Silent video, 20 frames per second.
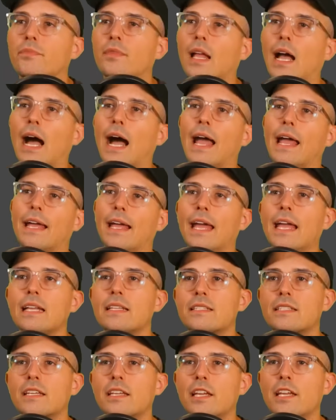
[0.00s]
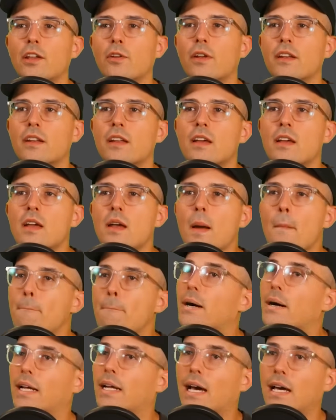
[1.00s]
I hate to hear it,
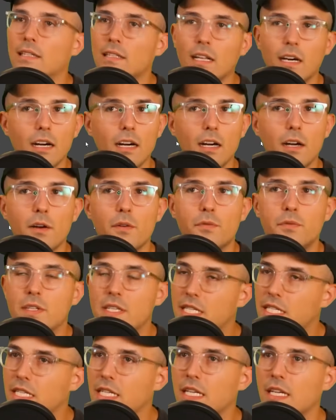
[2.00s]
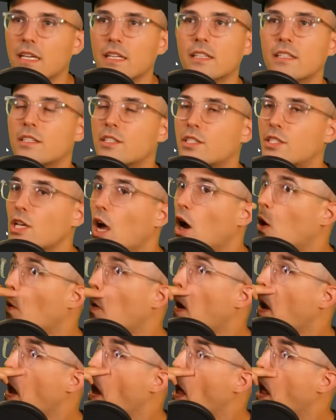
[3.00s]
but I love to see it.
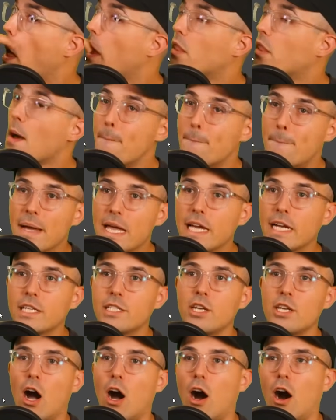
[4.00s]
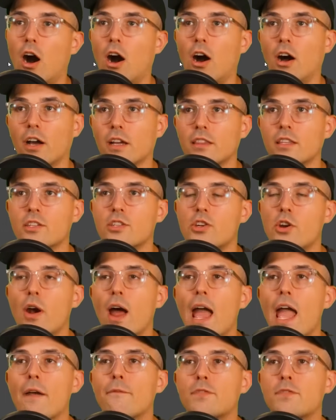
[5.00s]
So, the big dog, the
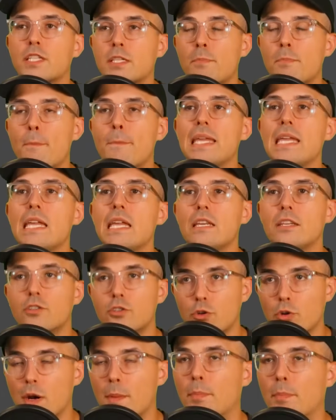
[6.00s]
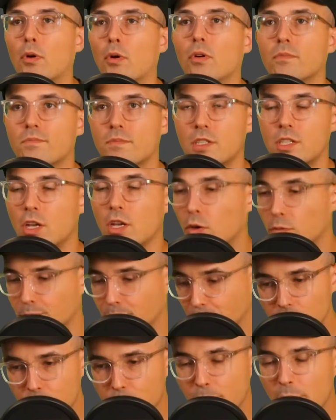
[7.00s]
Triumph Speed Triple. So,
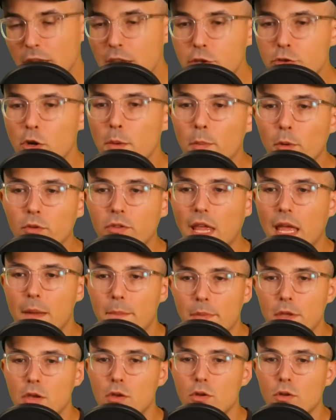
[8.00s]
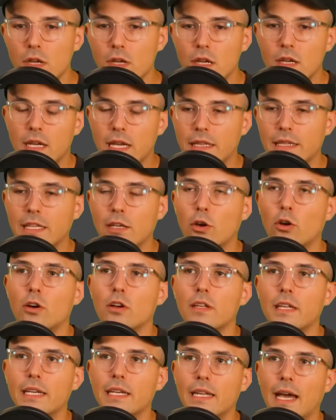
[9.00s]
Speed Triple debuted in the
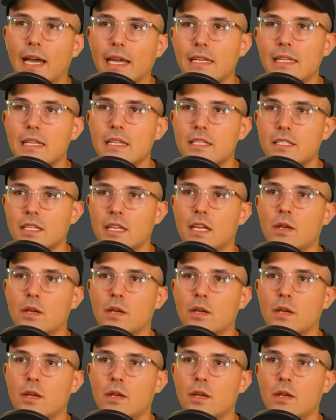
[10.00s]
early 90s.